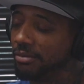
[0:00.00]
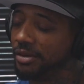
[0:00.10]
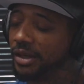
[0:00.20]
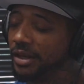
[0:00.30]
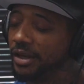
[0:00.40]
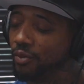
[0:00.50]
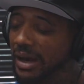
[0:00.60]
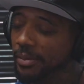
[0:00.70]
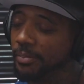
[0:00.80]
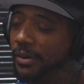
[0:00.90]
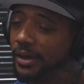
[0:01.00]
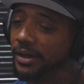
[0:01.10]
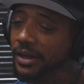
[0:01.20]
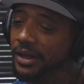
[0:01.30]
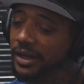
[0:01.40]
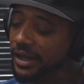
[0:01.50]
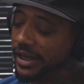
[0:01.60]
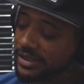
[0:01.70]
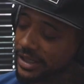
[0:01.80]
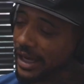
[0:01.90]
The thing that he rap about,
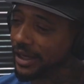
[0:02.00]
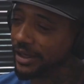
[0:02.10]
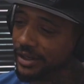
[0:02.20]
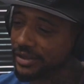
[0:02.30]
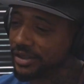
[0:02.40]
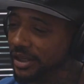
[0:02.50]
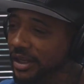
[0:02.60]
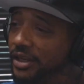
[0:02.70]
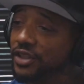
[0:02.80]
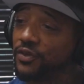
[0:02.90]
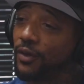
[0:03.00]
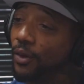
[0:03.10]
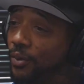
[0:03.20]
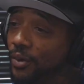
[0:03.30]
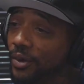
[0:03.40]
his cockiness in his flow,